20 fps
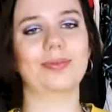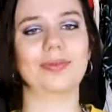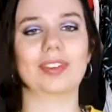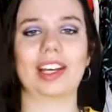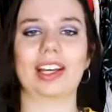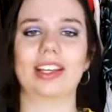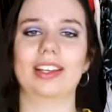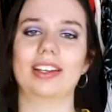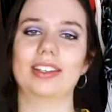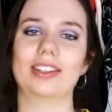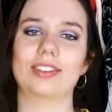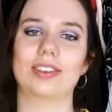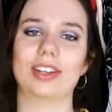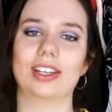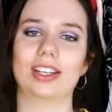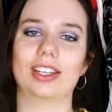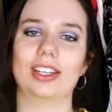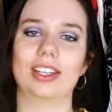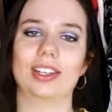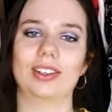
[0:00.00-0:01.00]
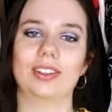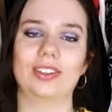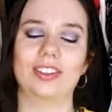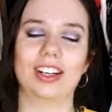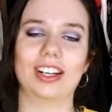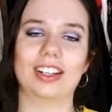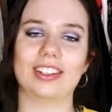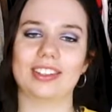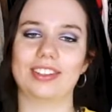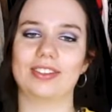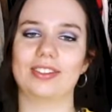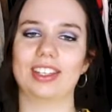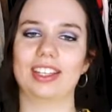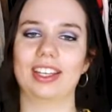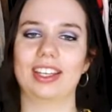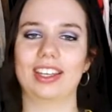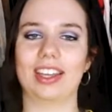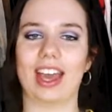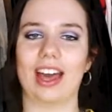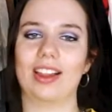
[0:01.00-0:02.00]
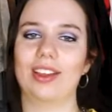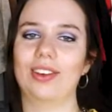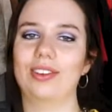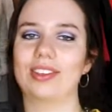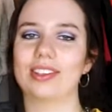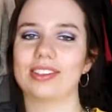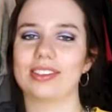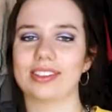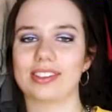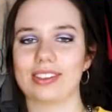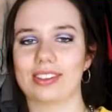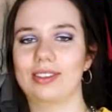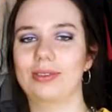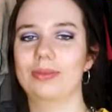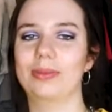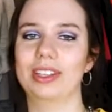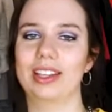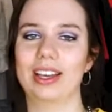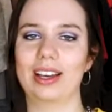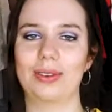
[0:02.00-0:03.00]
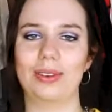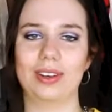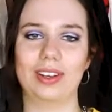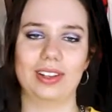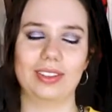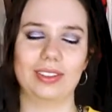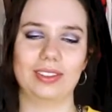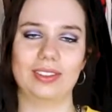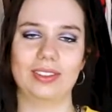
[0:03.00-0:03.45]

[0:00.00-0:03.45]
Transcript: I think it's very cute. I just feel like yellow doesn't suit me that well,